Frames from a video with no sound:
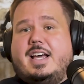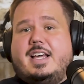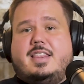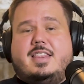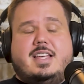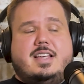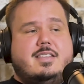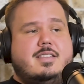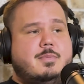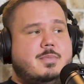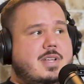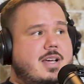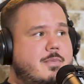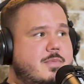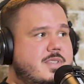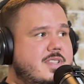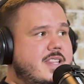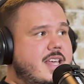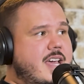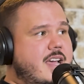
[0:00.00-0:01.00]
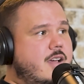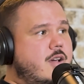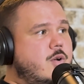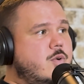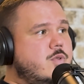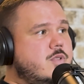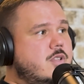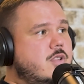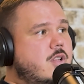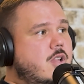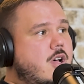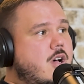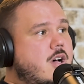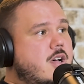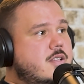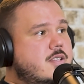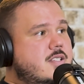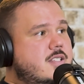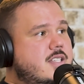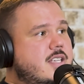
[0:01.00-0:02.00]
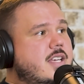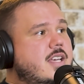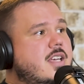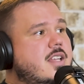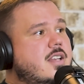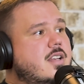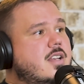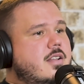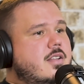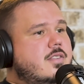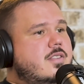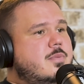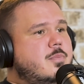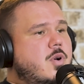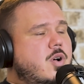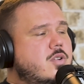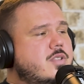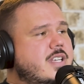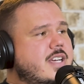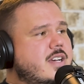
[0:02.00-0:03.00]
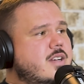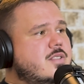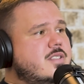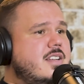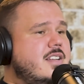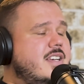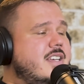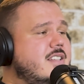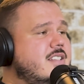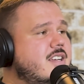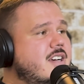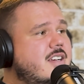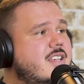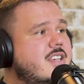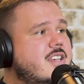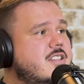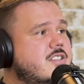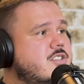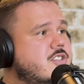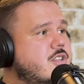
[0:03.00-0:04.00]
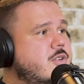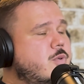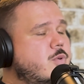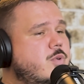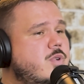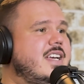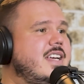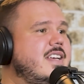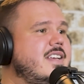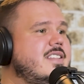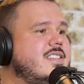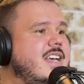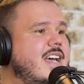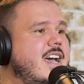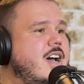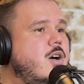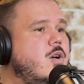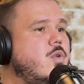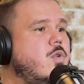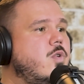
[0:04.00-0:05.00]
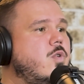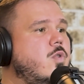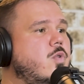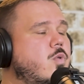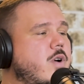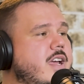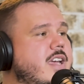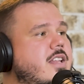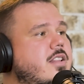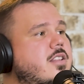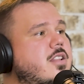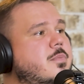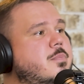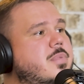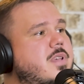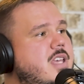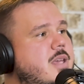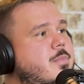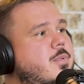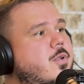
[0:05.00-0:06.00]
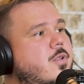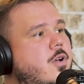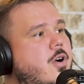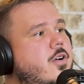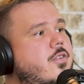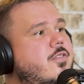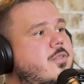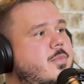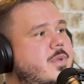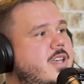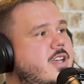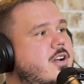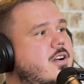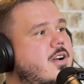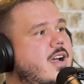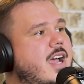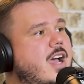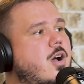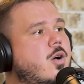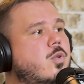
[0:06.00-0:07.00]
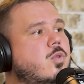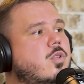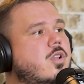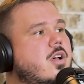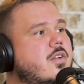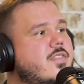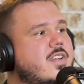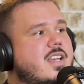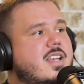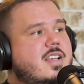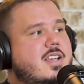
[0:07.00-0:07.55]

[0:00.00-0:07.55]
think sometimes that goes lost in small towns in Kentucky in general, is how great the people are from here, how loving,